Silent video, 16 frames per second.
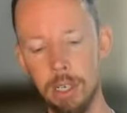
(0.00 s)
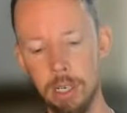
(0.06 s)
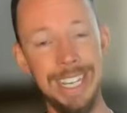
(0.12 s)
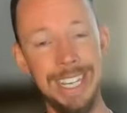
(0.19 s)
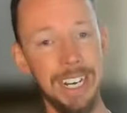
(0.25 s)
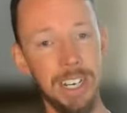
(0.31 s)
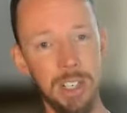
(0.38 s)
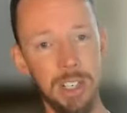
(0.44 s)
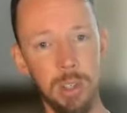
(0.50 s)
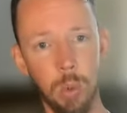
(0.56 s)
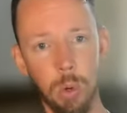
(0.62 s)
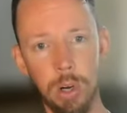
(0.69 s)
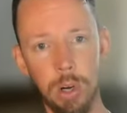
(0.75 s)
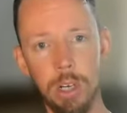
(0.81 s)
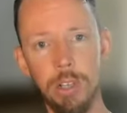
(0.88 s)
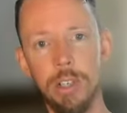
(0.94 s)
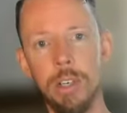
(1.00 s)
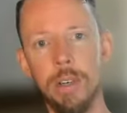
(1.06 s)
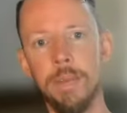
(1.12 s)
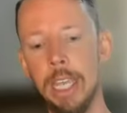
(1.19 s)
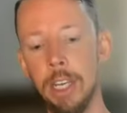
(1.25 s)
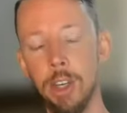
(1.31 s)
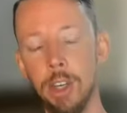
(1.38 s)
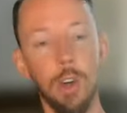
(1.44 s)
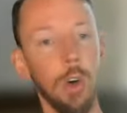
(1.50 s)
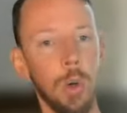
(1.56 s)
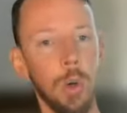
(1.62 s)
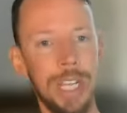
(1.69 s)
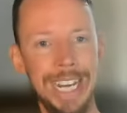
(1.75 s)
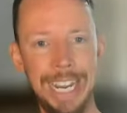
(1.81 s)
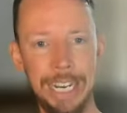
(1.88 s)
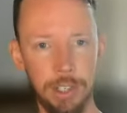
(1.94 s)
data storage, and neural
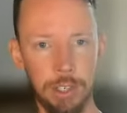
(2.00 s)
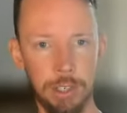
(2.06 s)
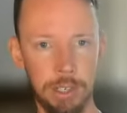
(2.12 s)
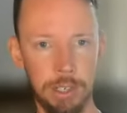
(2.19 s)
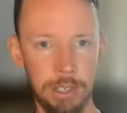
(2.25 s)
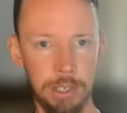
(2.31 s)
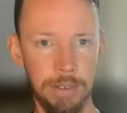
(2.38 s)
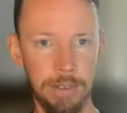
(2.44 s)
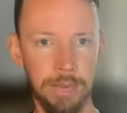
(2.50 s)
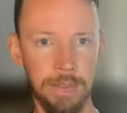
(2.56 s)
connections.